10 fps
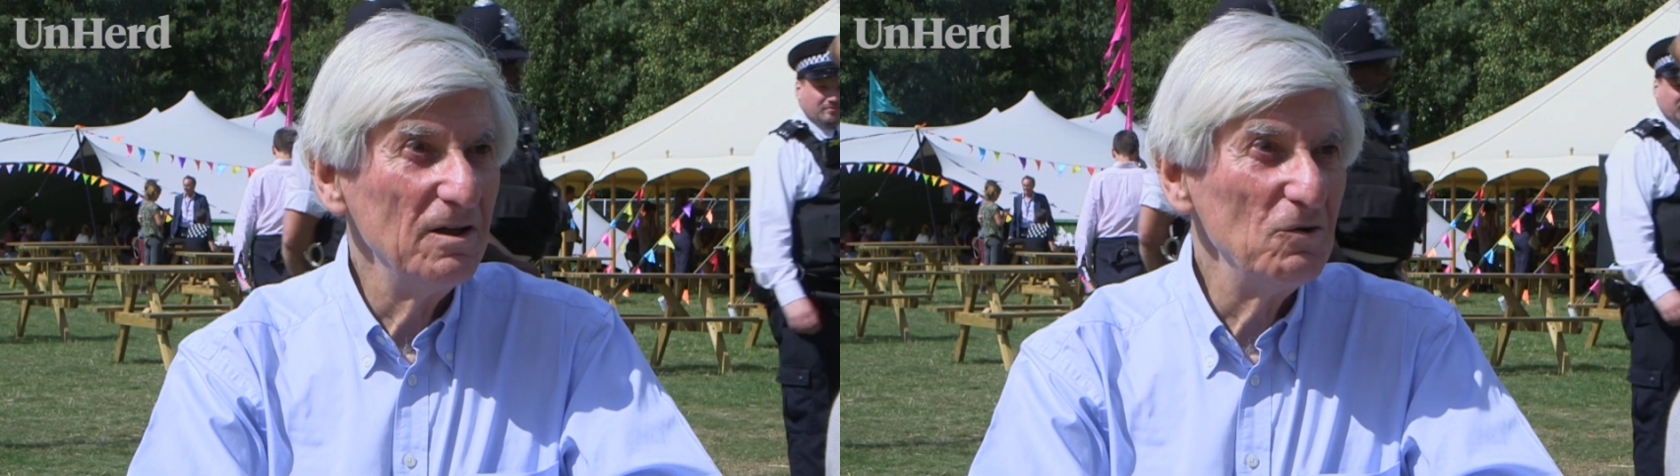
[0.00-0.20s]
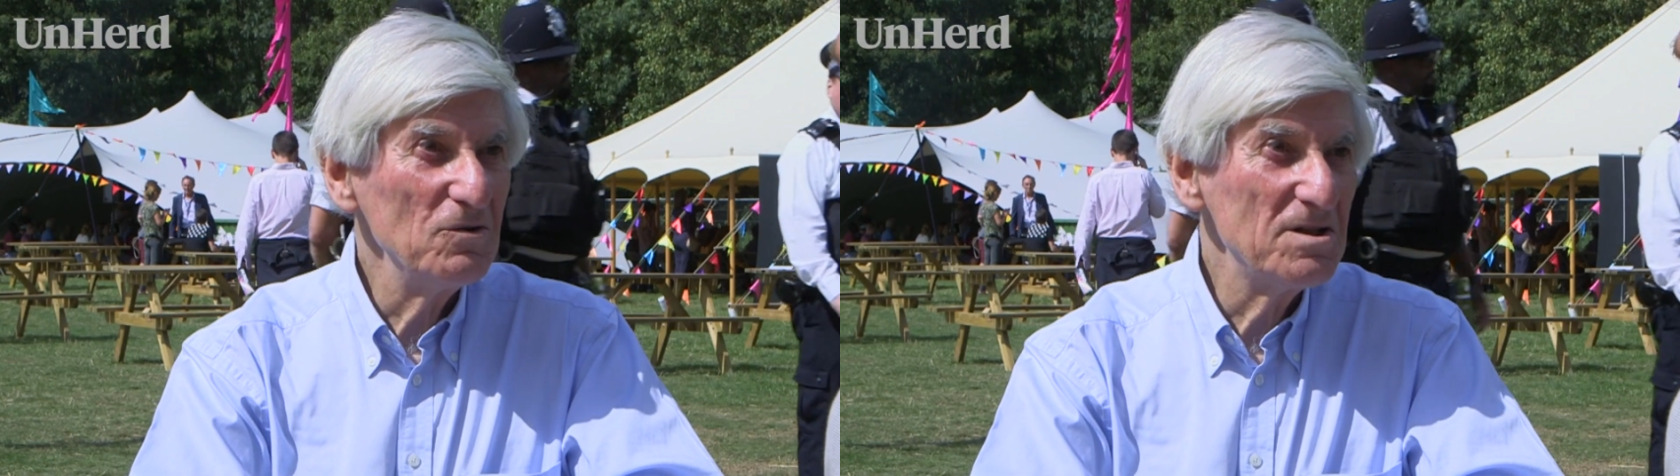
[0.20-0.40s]

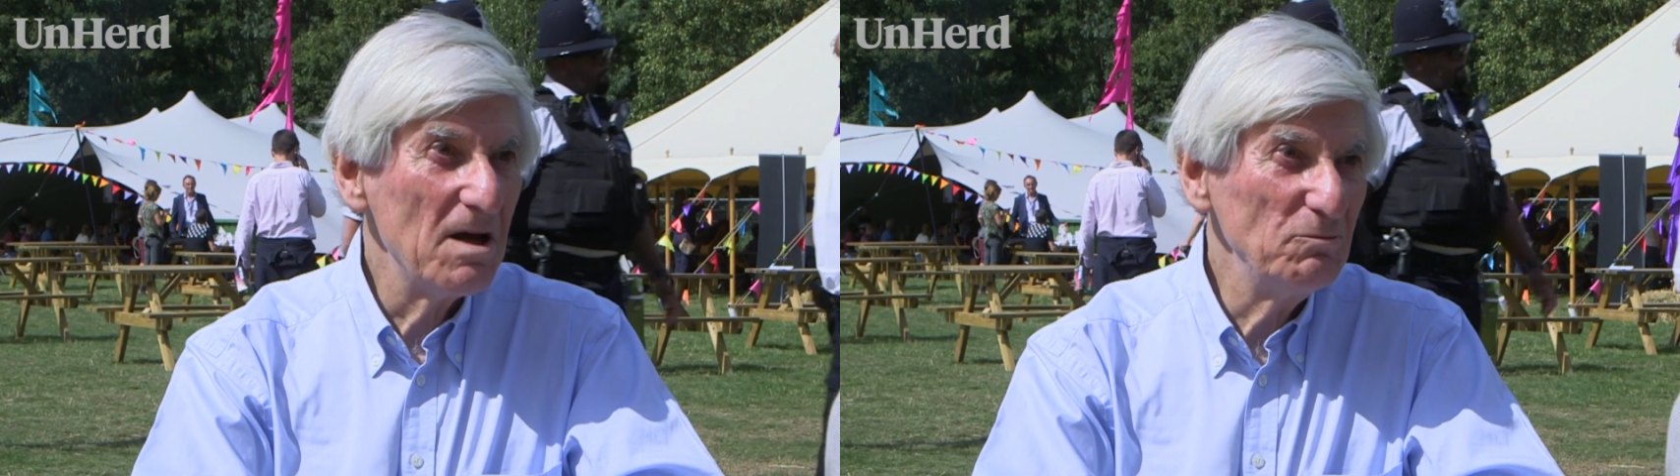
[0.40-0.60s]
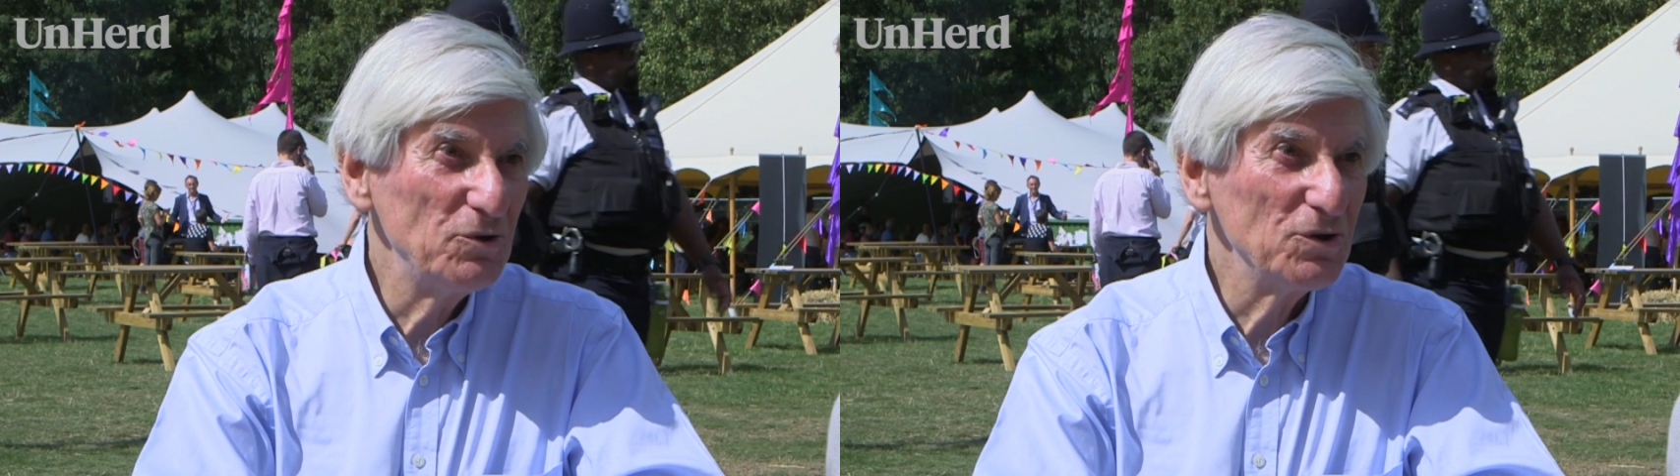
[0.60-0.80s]
Lord
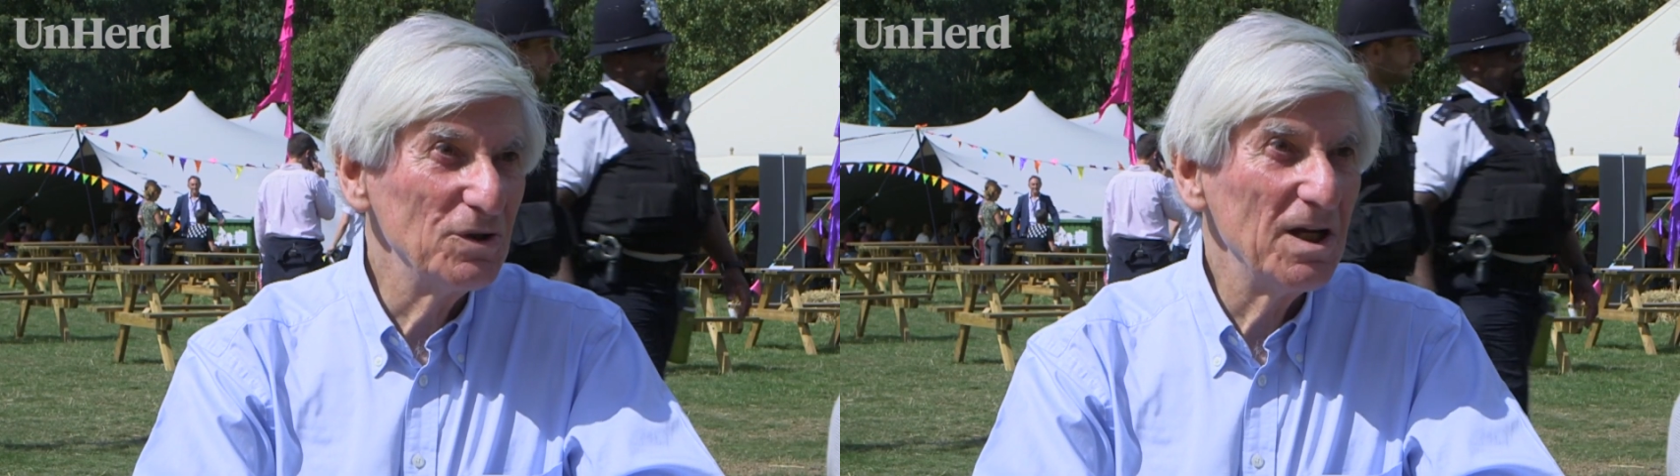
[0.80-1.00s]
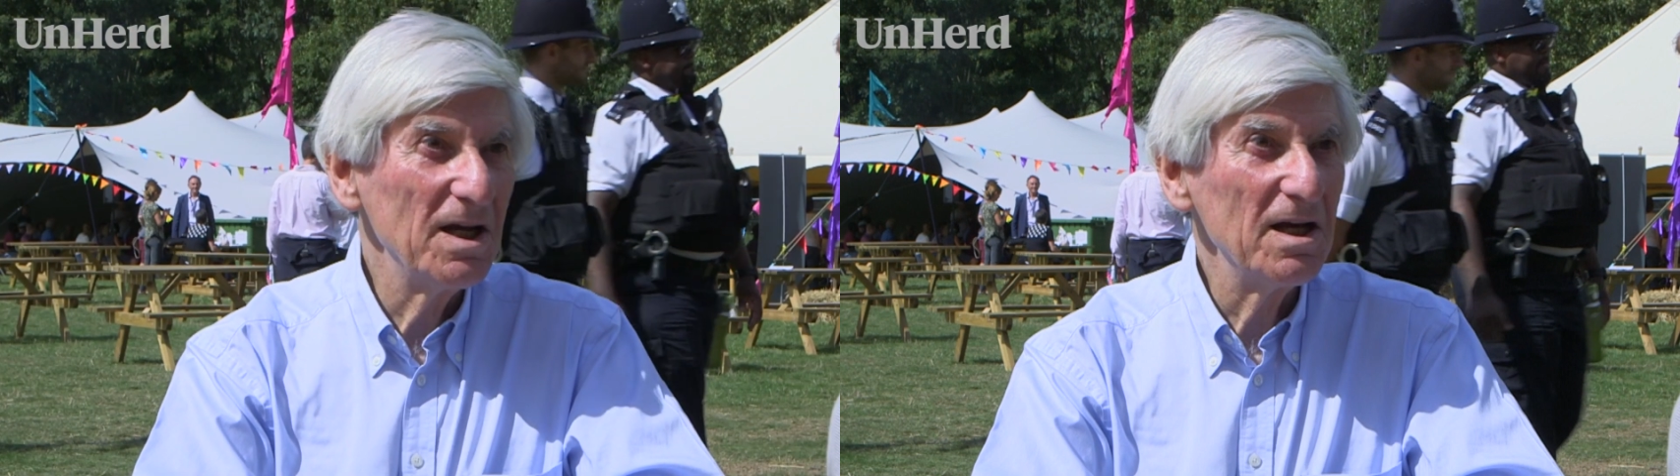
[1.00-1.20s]

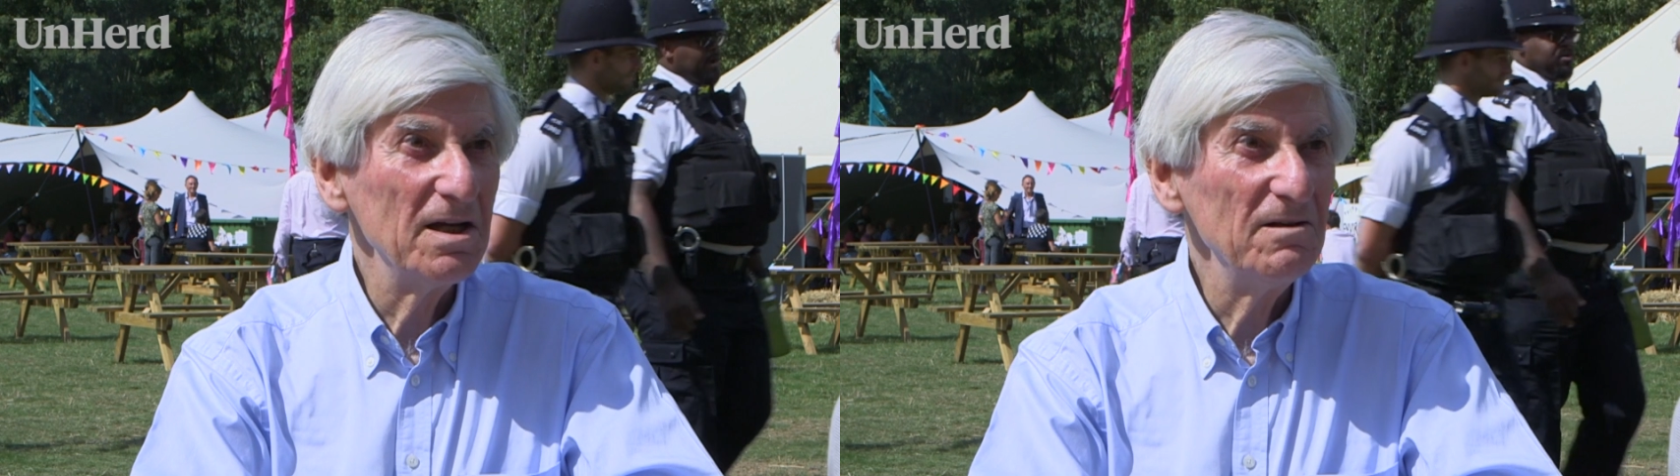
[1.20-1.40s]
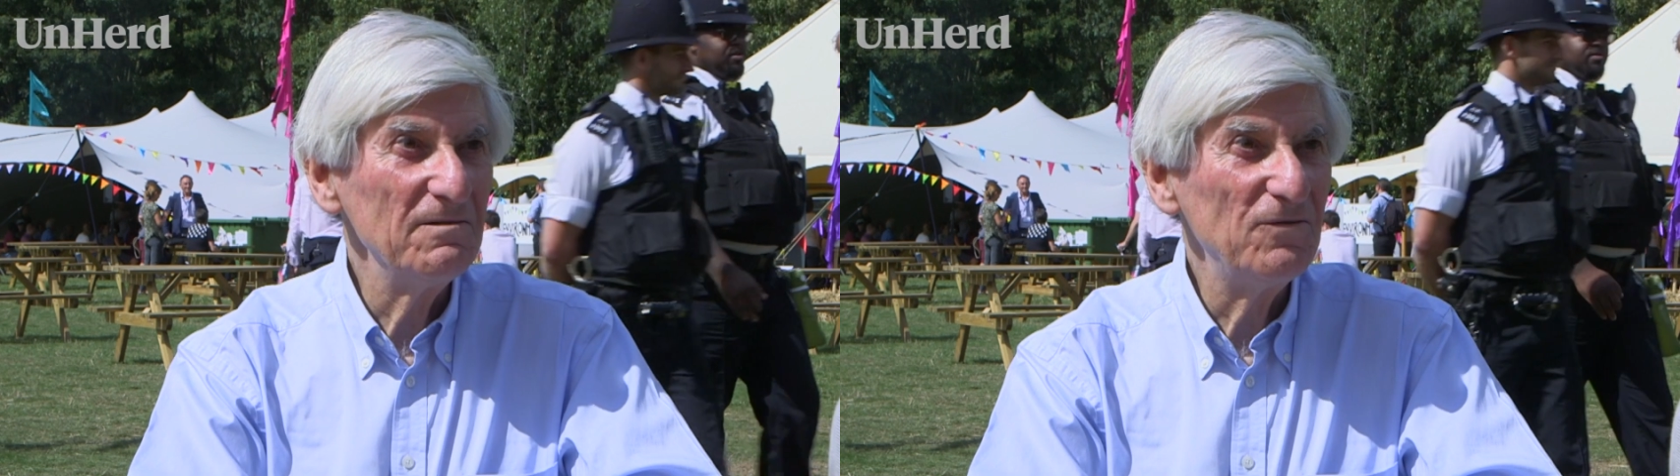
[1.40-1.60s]
Sumption, a